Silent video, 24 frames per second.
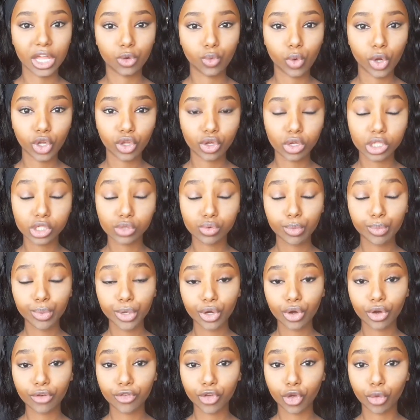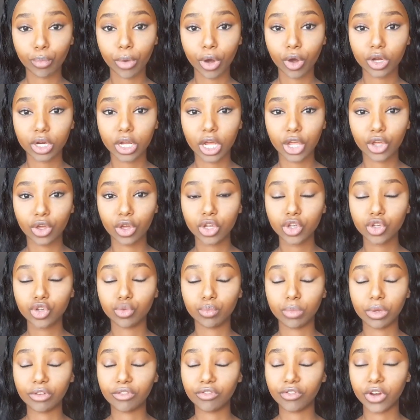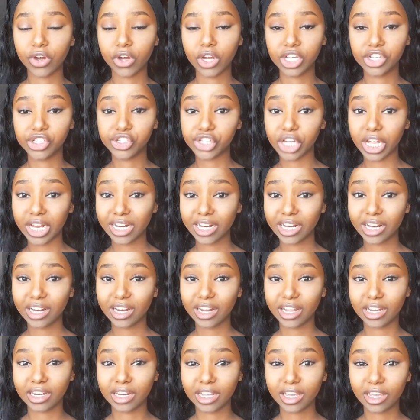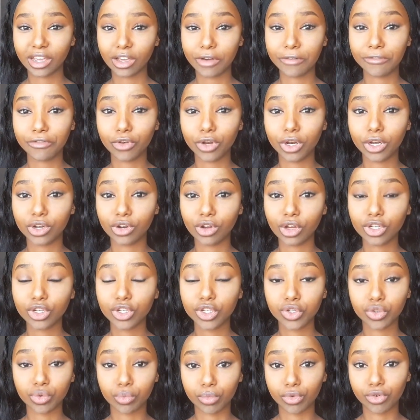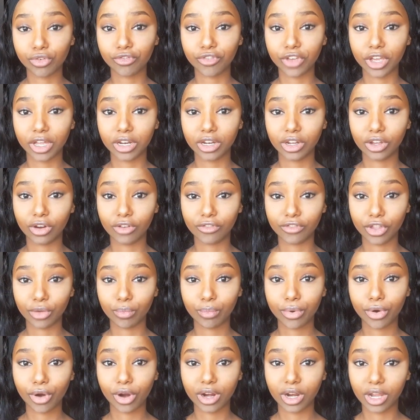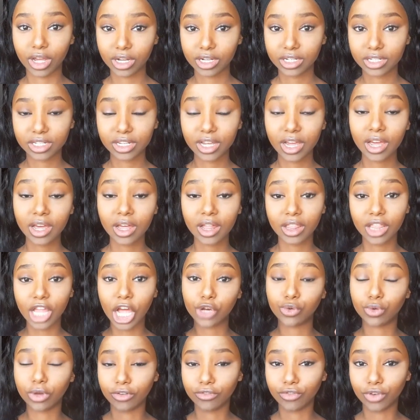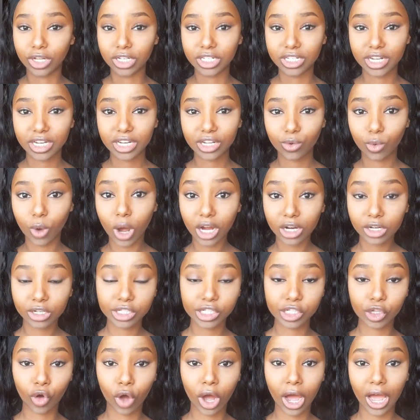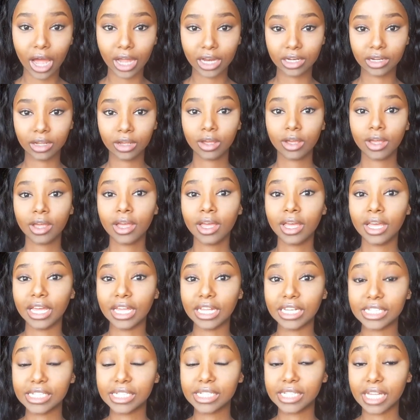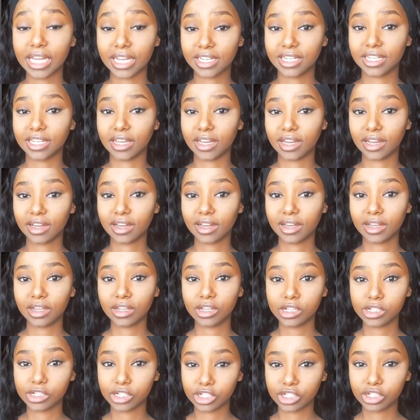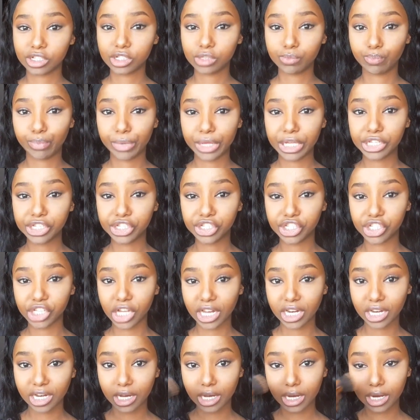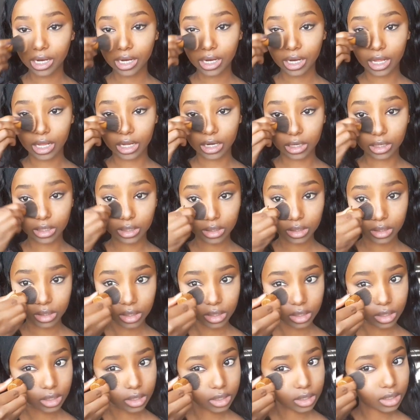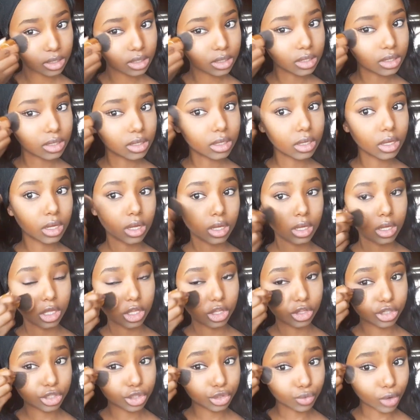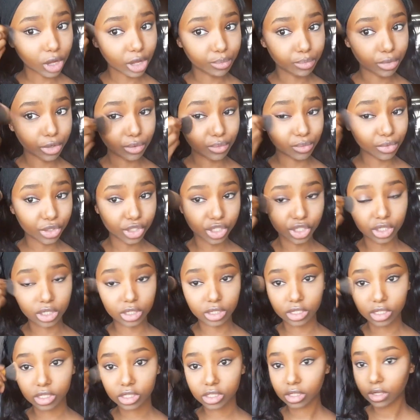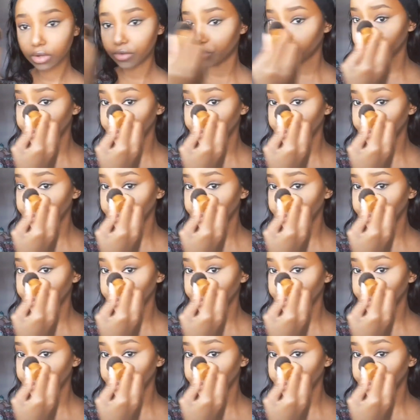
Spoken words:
And when you're sweeping off your powder, you want to be very gentle and careful not to move any of the product that we have already worked so hard in setting. So just be gentle and use swiping motions.